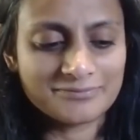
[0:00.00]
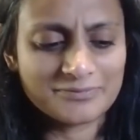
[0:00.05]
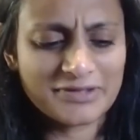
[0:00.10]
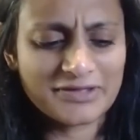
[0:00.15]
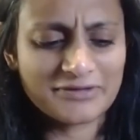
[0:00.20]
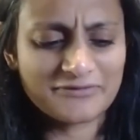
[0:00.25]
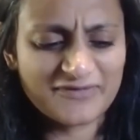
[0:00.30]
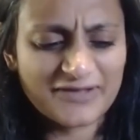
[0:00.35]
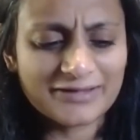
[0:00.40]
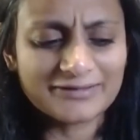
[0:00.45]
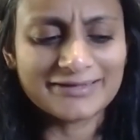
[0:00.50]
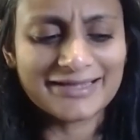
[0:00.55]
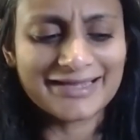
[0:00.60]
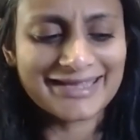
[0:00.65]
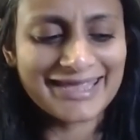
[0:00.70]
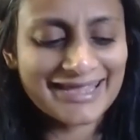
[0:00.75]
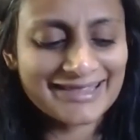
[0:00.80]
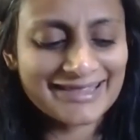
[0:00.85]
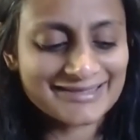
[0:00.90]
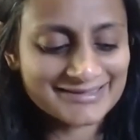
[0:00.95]
it felt like,
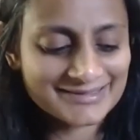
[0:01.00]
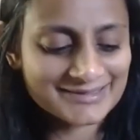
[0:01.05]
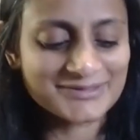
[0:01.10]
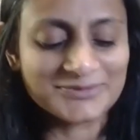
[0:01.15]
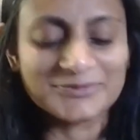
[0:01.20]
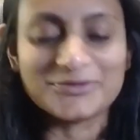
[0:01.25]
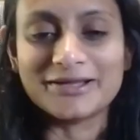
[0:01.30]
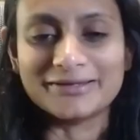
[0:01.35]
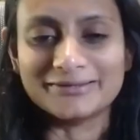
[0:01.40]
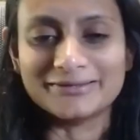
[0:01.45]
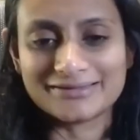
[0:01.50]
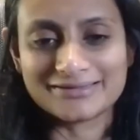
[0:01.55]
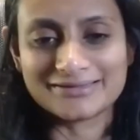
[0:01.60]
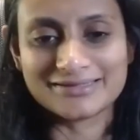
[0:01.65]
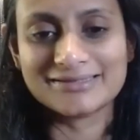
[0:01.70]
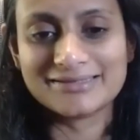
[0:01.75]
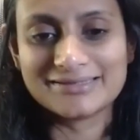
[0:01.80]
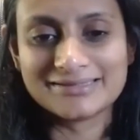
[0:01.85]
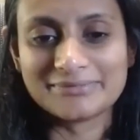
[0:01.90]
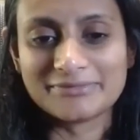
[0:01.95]
hey, this is the one, like
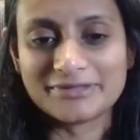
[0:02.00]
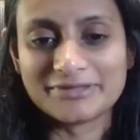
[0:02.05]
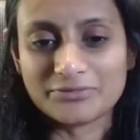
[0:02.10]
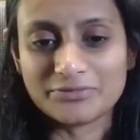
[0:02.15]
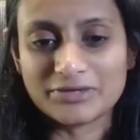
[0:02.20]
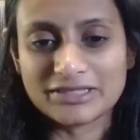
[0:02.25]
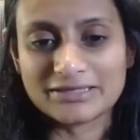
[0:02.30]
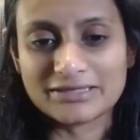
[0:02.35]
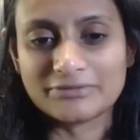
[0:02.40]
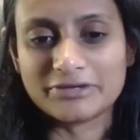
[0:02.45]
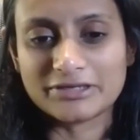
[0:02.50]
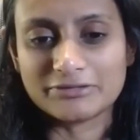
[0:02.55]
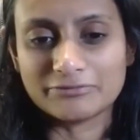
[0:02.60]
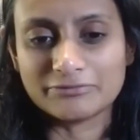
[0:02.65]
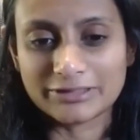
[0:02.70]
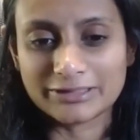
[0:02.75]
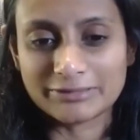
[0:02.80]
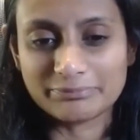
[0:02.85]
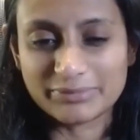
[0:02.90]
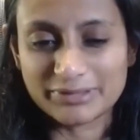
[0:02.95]
this is something that we think we can
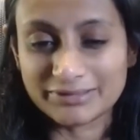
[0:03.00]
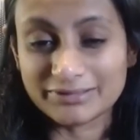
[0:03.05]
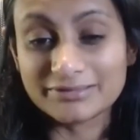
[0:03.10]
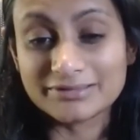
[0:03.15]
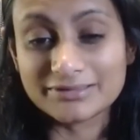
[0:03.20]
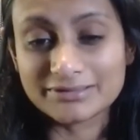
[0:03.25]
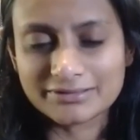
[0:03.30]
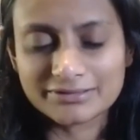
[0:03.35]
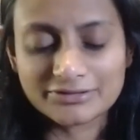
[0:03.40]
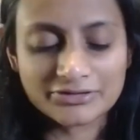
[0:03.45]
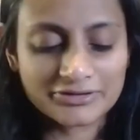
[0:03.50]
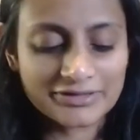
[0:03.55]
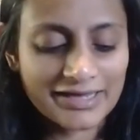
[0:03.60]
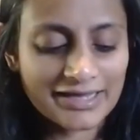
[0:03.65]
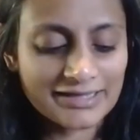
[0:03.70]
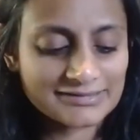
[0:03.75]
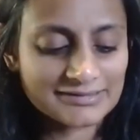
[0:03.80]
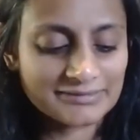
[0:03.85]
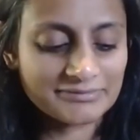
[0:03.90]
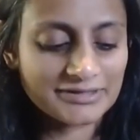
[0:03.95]
really build and
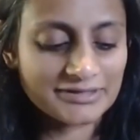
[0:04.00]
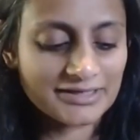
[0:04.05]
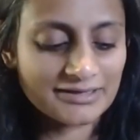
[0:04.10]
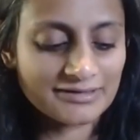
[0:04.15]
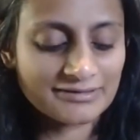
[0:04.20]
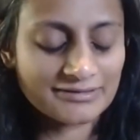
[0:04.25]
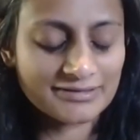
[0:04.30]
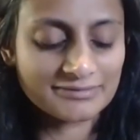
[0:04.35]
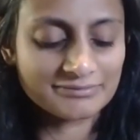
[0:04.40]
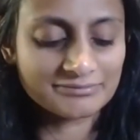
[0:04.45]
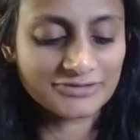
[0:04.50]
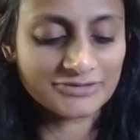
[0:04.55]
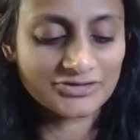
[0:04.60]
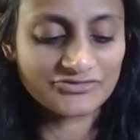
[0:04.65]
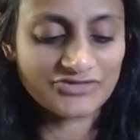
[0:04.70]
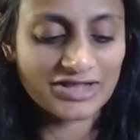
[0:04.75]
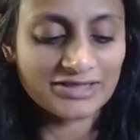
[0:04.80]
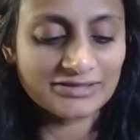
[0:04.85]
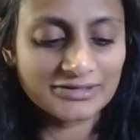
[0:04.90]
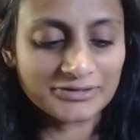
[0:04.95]
create something of
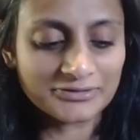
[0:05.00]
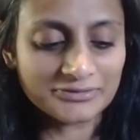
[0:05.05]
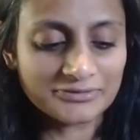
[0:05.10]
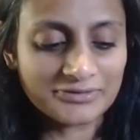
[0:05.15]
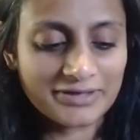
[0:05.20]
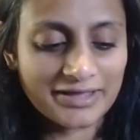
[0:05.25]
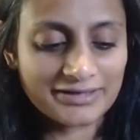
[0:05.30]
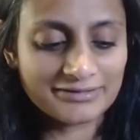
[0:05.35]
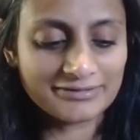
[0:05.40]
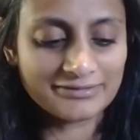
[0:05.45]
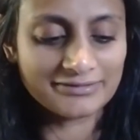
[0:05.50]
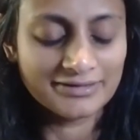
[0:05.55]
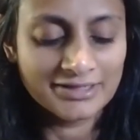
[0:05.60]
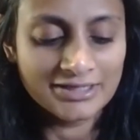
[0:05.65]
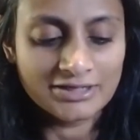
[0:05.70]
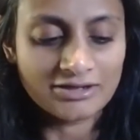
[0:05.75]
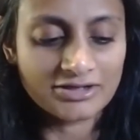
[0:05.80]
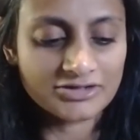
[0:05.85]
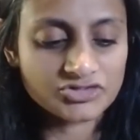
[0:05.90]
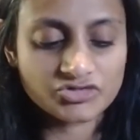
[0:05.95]
value. And
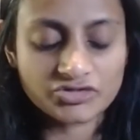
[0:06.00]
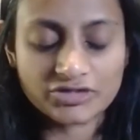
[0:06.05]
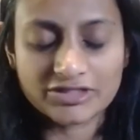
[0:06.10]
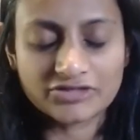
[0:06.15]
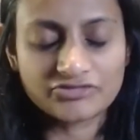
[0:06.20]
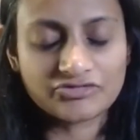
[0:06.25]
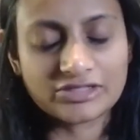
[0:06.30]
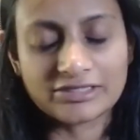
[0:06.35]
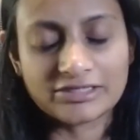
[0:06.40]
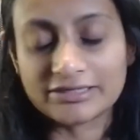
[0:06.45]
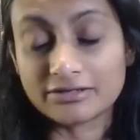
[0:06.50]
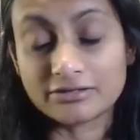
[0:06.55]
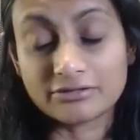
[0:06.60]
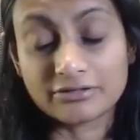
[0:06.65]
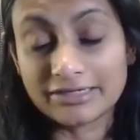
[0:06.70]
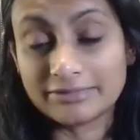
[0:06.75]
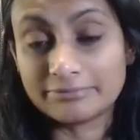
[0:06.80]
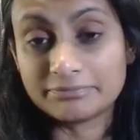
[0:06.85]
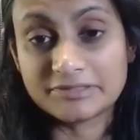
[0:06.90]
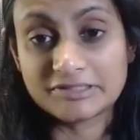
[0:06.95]
Australia felt like a
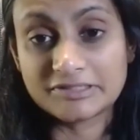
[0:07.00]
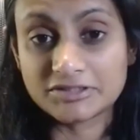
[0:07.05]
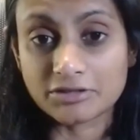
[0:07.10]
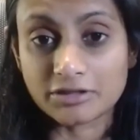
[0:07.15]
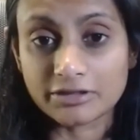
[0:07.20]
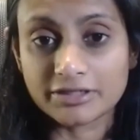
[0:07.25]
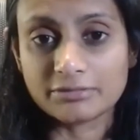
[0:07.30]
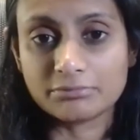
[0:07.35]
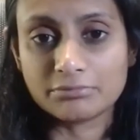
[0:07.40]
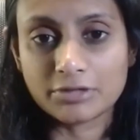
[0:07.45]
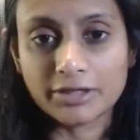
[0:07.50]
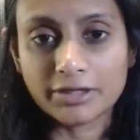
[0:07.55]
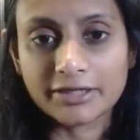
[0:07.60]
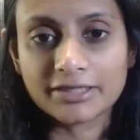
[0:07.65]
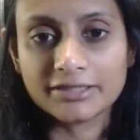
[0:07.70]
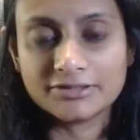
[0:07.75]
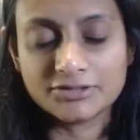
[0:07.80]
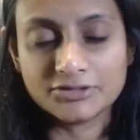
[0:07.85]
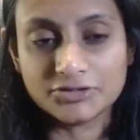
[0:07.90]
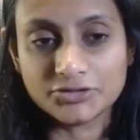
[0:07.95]
great starting
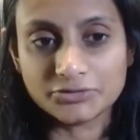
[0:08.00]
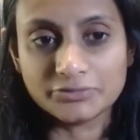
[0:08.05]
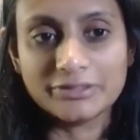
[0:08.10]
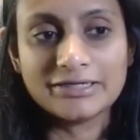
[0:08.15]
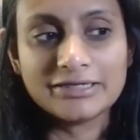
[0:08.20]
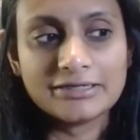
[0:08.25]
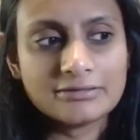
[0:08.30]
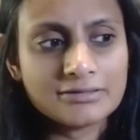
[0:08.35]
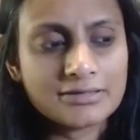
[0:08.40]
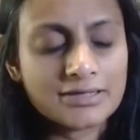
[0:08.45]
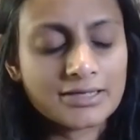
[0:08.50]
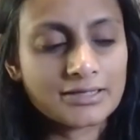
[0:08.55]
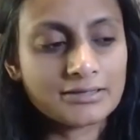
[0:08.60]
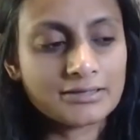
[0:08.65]
market to do it in